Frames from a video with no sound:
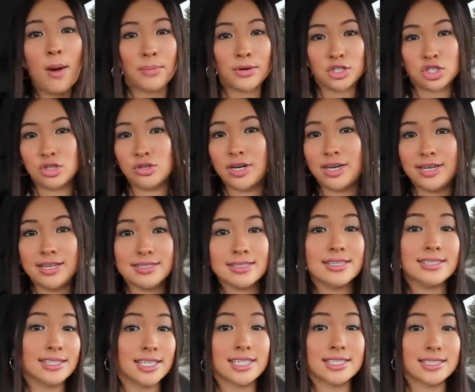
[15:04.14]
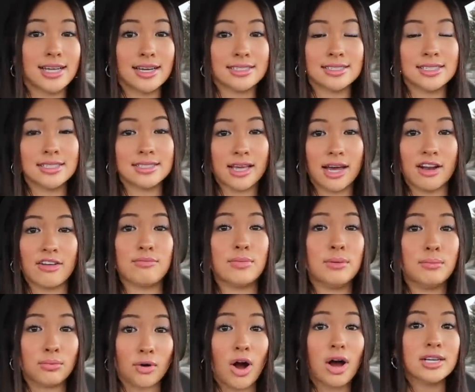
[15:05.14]
opportunities and successes that have
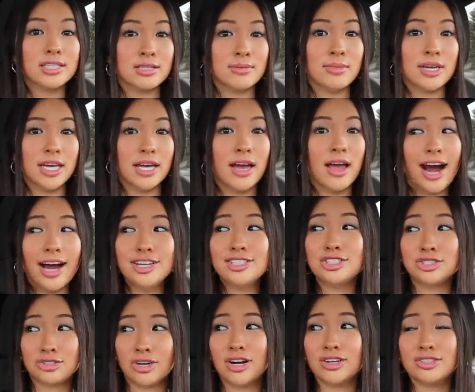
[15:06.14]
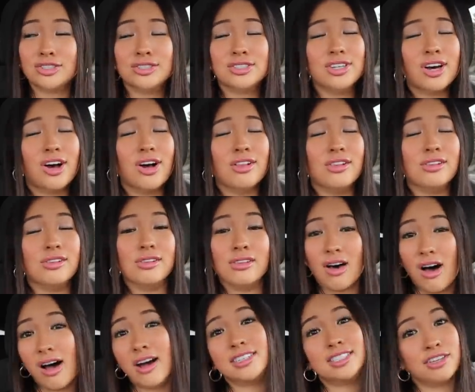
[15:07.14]
been brought to me, I struggled a
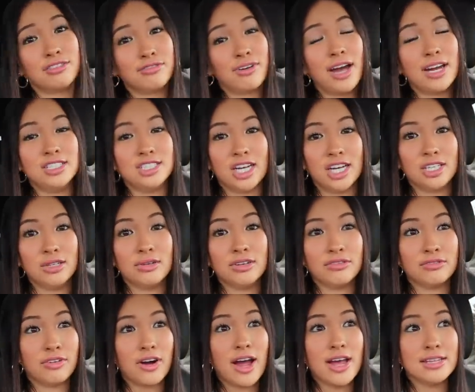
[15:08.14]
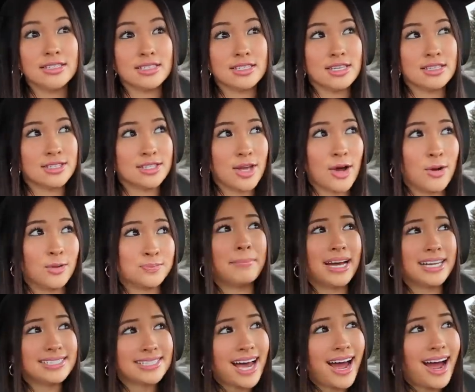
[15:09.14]
lot to find genuine friends. And so
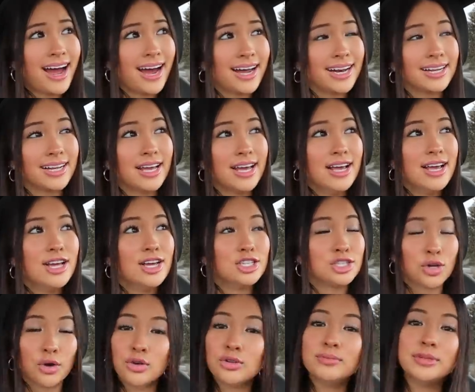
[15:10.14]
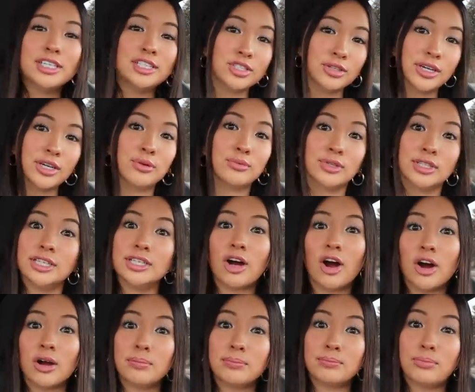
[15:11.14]
my dad told me during a really
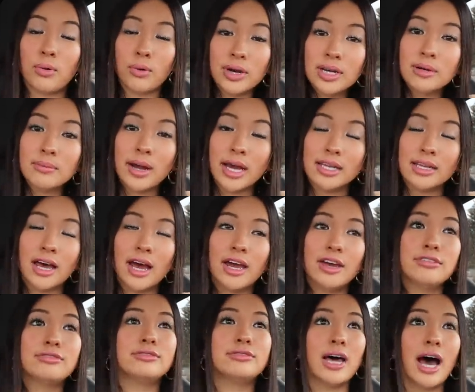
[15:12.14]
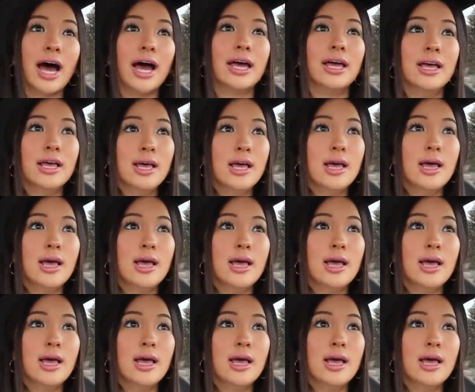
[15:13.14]
hard point in my life that